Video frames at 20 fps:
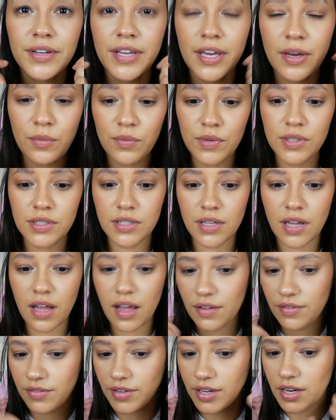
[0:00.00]
Okay, I was
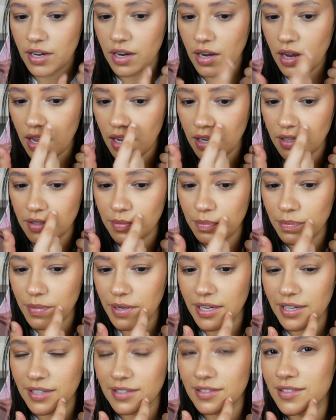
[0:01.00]
laughing a lot,
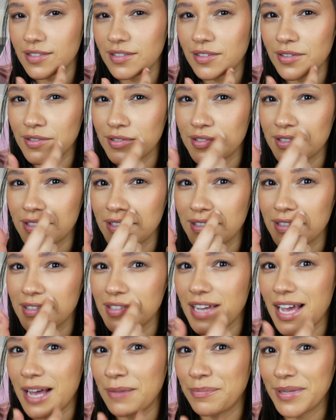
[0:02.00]
but still it
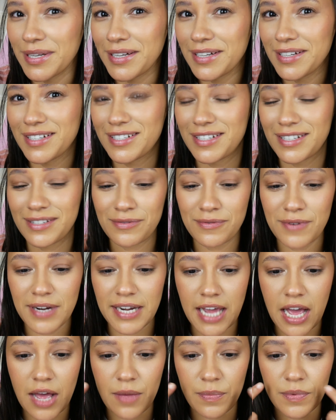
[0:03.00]
shouldn't happen, and it doesn't
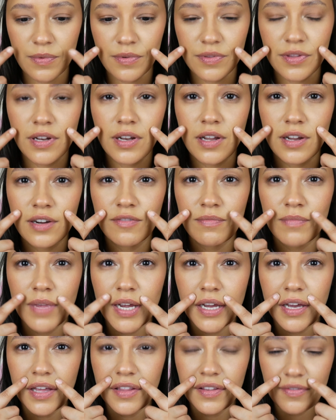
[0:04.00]
really happen with a lot of
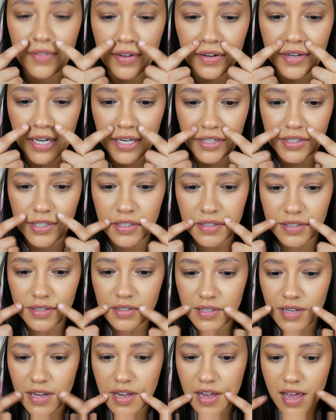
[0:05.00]
my other
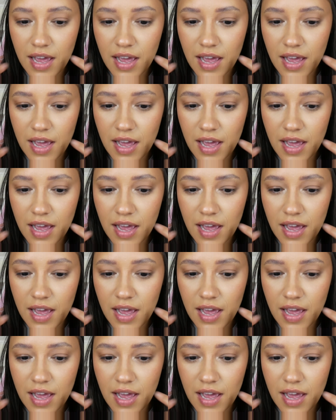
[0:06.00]
foundations.